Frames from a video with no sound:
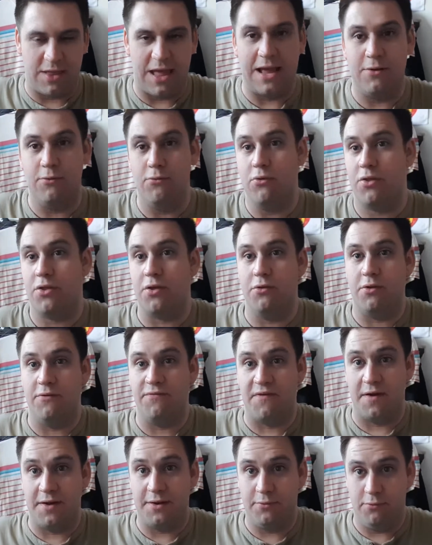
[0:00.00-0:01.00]
And also the
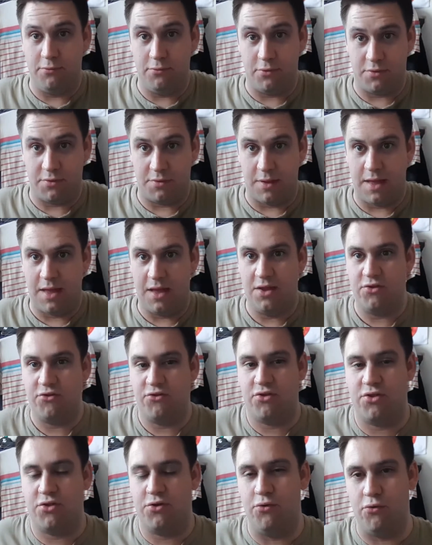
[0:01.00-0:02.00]
final
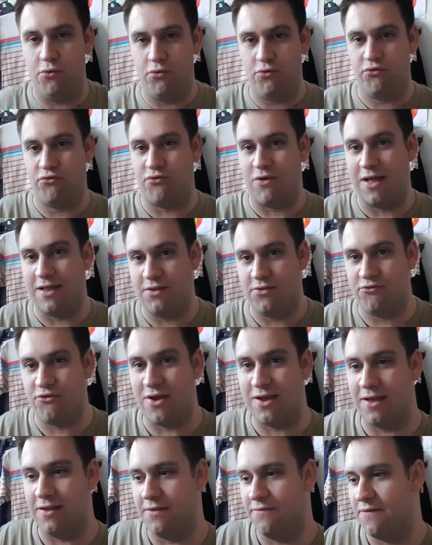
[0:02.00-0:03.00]
score
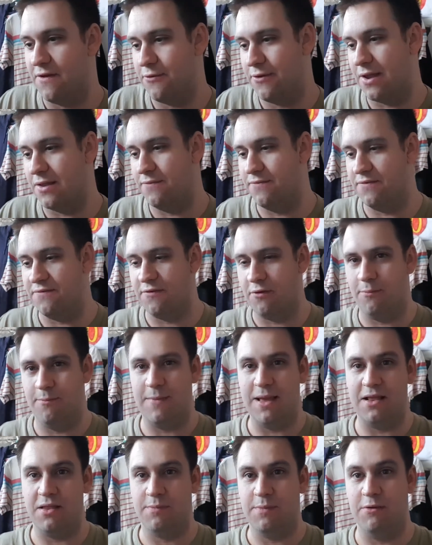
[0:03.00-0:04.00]
track at the very end of the film
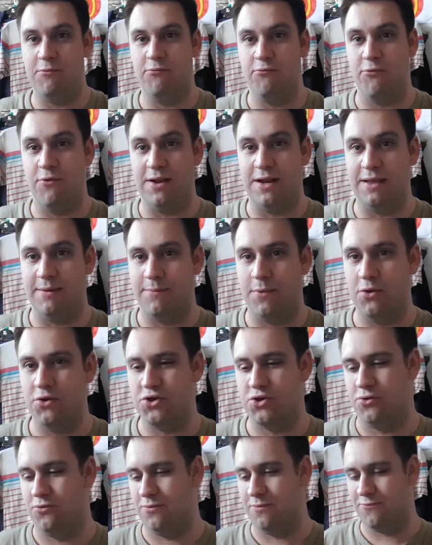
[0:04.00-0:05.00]
makes me really
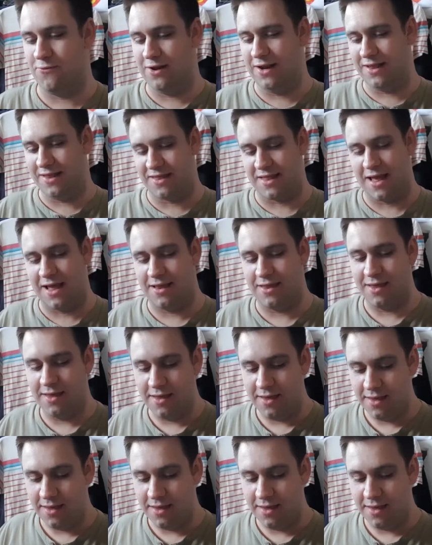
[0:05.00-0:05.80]
emotional and really sad.